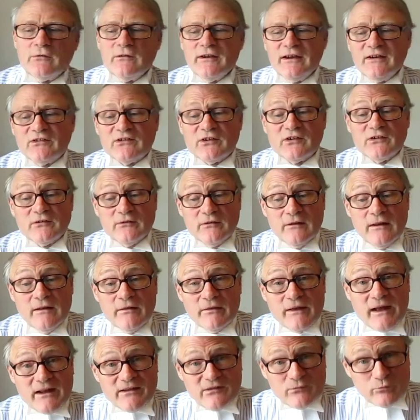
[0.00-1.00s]
need to,
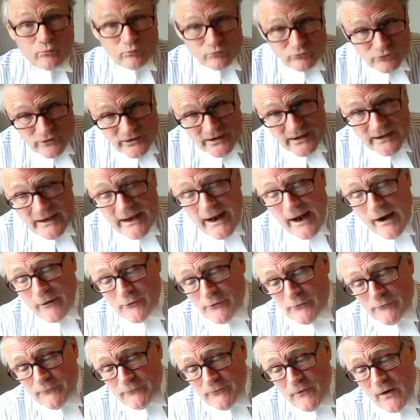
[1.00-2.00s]
that's really how
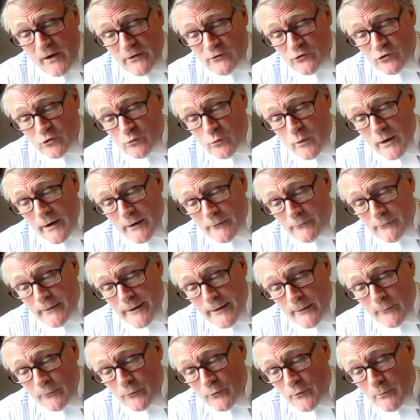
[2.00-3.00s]
you find your way
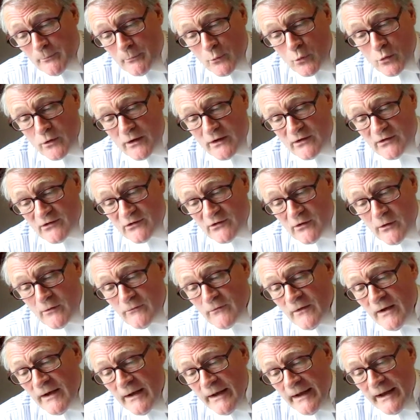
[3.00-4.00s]
around the book itself.
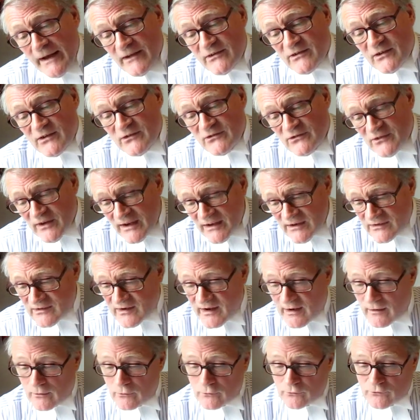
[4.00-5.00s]
It's a
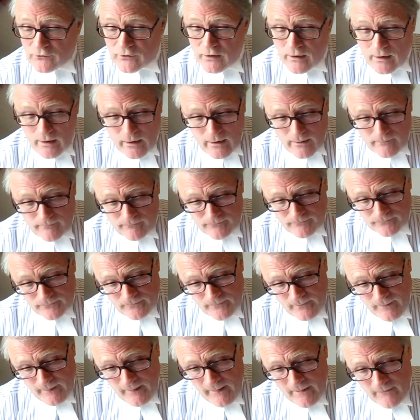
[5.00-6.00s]
detailed,
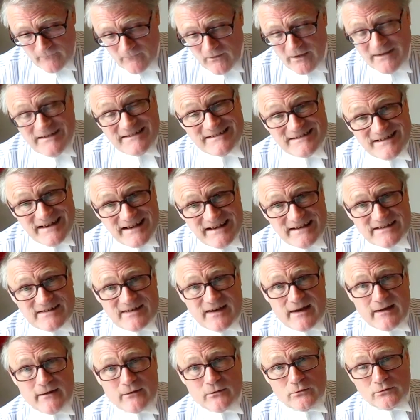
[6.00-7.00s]
very
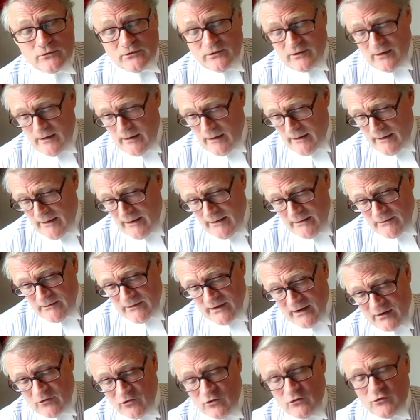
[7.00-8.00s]
detailed
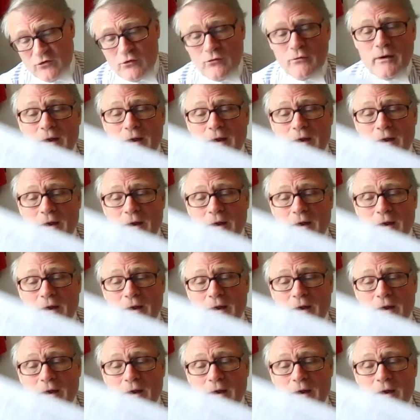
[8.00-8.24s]
index. You do